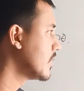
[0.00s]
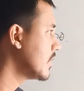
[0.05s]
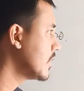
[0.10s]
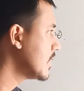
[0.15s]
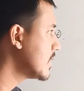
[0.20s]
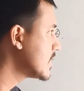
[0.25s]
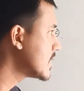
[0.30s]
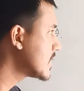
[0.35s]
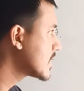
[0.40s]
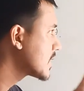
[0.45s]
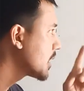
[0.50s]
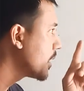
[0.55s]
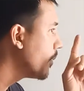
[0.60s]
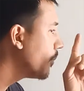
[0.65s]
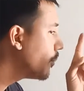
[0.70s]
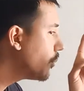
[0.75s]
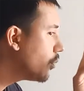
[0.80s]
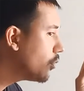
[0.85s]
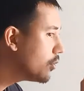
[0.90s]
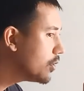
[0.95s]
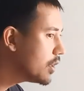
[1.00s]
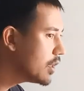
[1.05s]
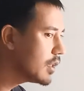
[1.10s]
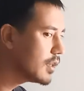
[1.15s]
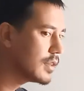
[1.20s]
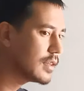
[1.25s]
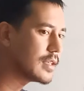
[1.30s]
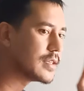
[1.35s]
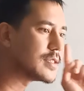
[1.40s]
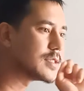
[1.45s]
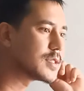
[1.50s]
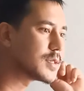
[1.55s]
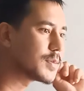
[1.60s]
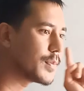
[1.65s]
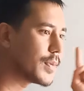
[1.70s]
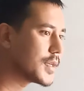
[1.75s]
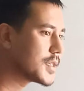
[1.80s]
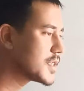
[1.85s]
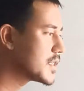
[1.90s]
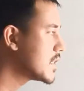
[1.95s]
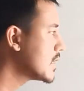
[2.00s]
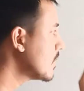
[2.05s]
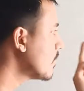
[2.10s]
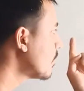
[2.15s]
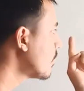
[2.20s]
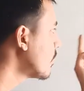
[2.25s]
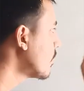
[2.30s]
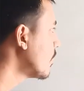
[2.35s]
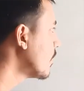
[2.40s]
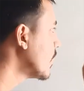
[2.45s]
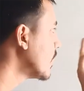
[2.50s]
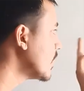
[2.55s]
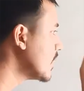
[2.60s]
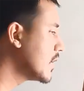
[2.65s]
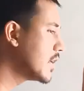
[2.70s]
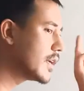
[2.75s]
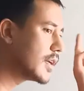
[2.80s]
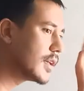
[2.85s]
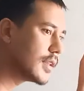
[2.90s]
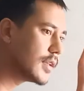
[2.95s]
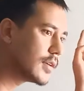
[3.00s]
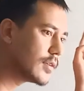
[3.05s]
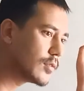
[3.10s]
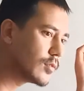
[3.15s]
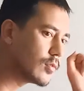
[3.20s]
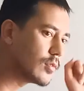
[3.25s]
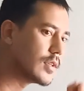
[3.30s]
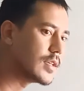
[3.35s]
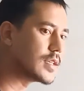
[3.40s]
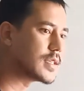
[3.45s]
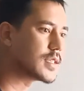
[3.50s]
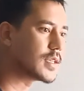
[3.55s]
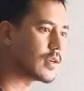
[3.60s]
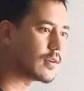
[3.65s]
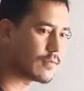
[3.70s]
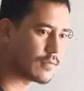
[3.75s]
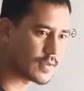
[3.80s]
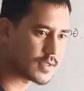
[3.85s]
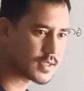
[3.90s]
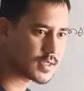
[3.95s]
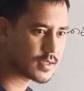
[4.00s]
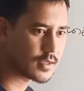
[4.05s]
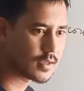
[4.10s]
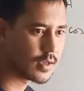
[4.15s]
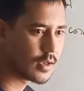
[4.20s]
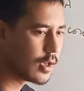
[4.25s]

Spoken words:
its component is passing perpendicular to the surface.